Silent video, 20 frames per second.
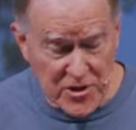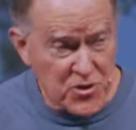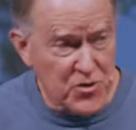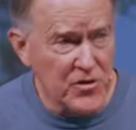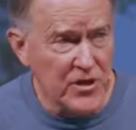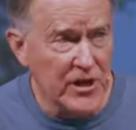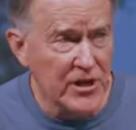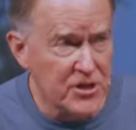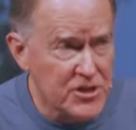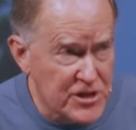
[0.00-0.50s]
to
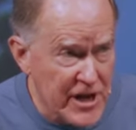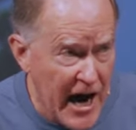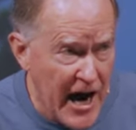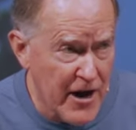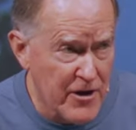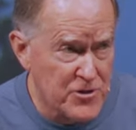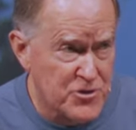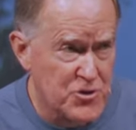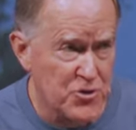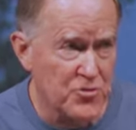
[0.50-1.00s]
the entire
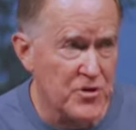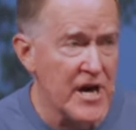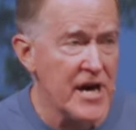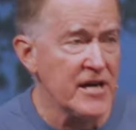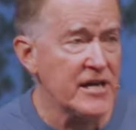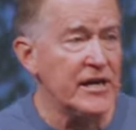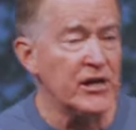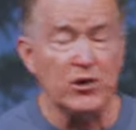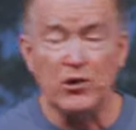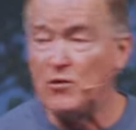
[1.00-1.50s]
truth.
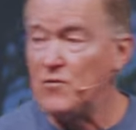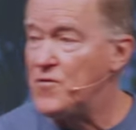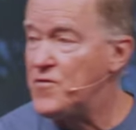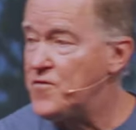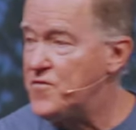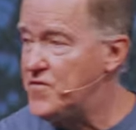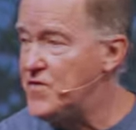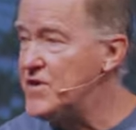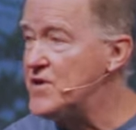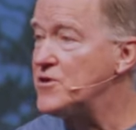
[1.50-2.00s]
Can you
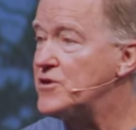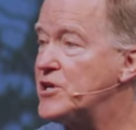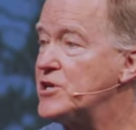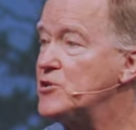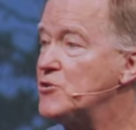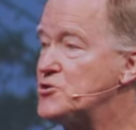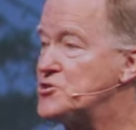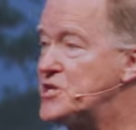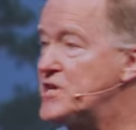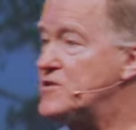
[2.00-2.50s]
feel, can you
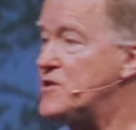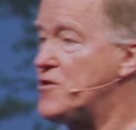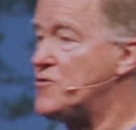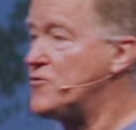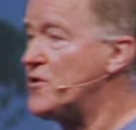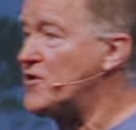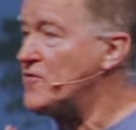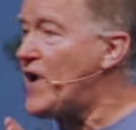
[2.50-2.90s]
see the thread of